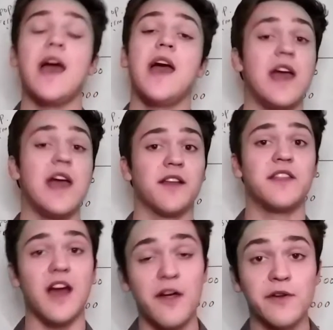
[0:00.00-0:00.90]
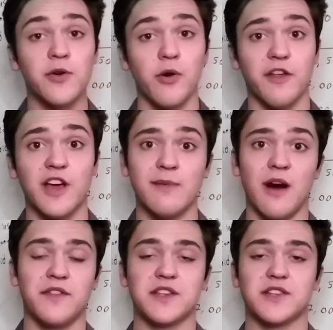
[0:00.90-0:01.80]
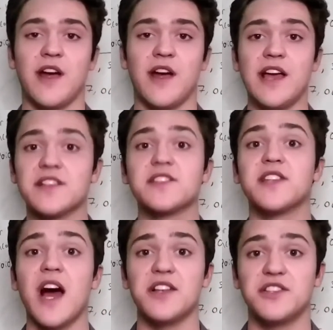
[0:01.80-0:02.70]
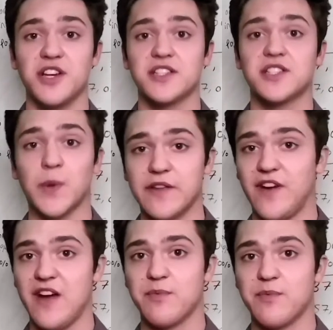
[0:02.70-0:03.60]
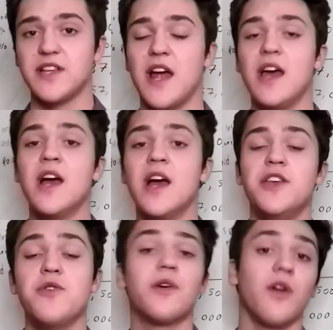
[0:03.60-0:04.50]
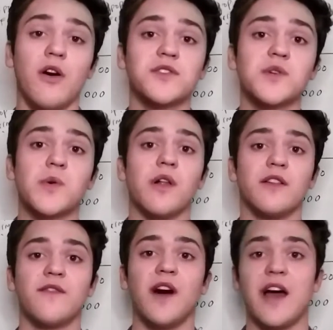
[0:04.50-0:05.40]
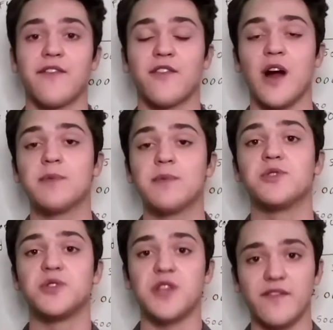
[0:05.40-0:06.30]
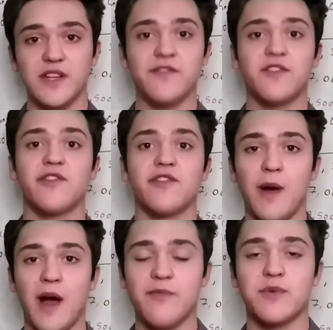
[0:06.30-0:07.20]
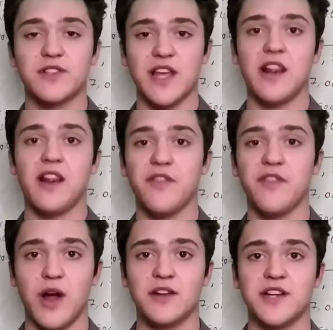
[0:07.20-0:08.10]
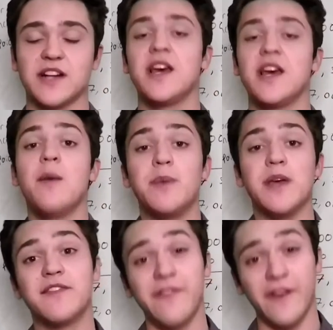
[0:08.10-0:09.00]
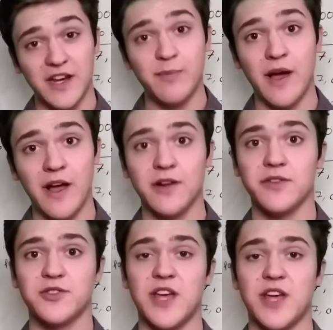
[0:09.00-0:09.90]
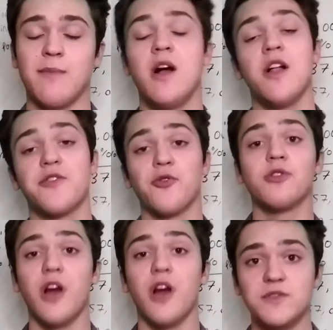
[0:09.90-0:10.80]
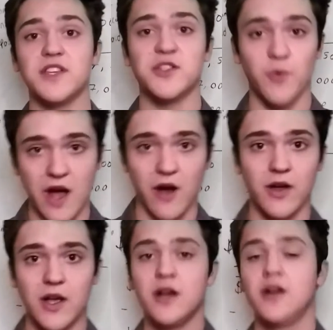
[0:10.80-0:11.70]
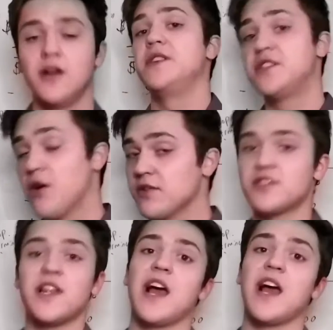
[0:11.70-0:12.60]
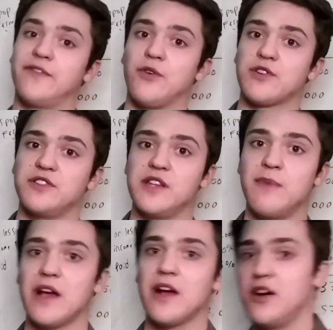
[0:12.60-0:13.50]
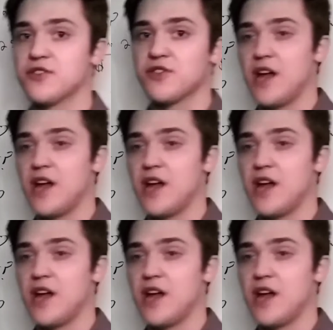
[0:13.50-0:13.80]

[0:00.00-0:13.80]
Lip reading: And the other cool thing about this grant is it's not just 25%. You can also qualify for up to 75% of the project being funded by Uncle Sam through loans as well. These don't stack, unfortunately, to make 100.